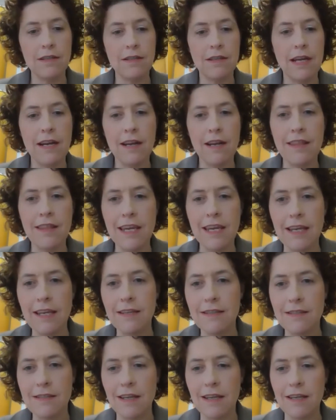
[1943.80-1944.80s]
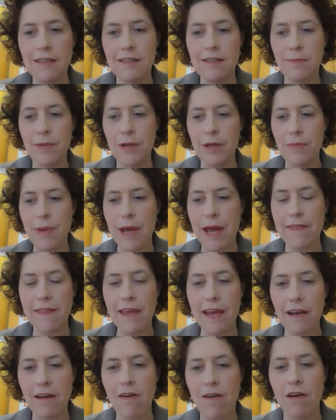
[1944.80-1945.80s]
And I think it is a bit about
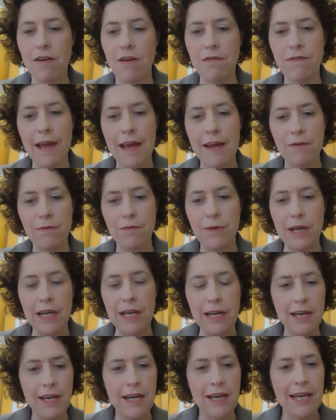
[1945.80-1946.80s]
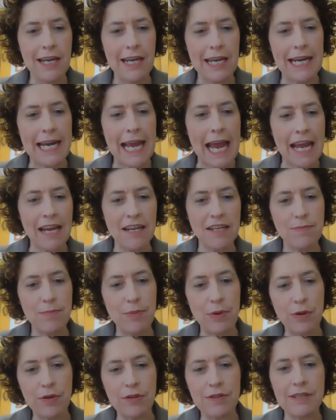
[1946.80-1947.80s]
that kind of how do we engage
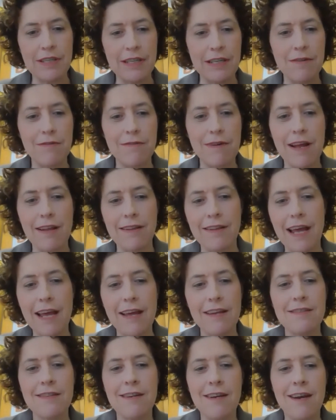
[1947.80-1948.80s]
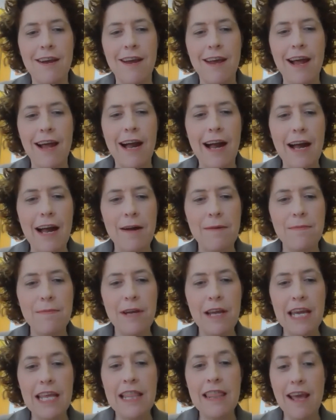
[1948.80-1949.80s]
personally around that.
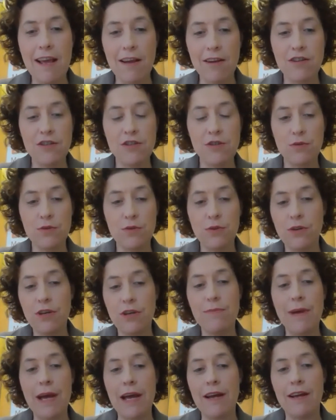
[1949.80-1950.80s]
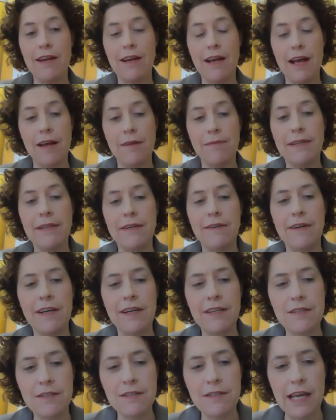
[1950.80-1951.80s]
In that, because you were talking about
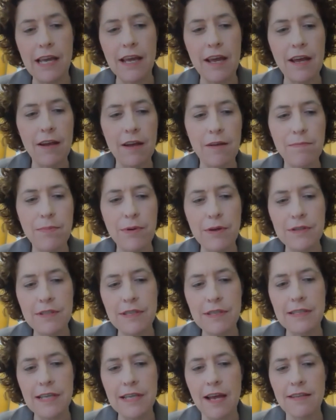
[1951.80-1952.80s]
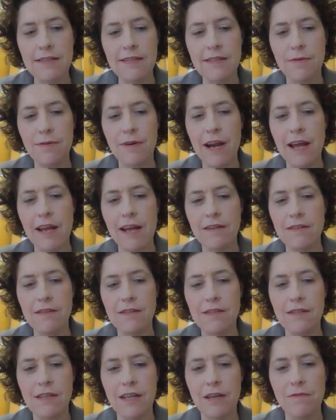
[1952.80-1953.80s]
lyrics, person's asked
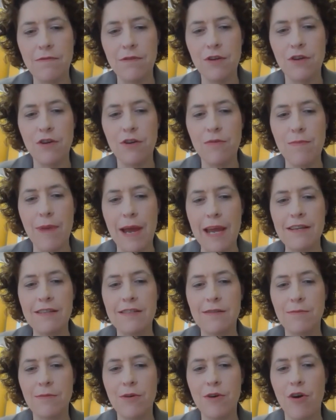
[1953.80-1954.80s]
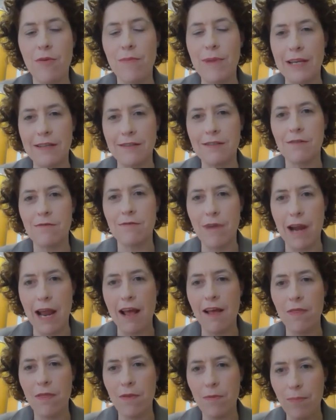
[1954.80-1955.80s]
around if you could make some comments
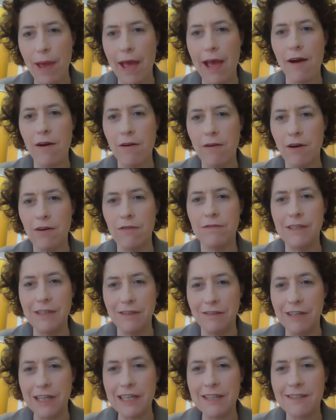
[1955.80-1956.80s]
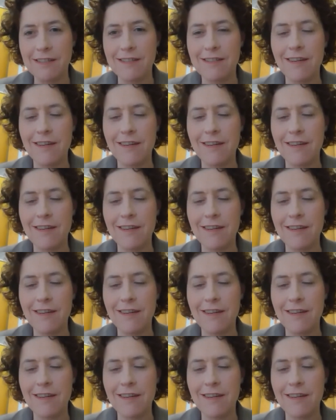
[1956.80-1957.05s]
around the power of lyrics.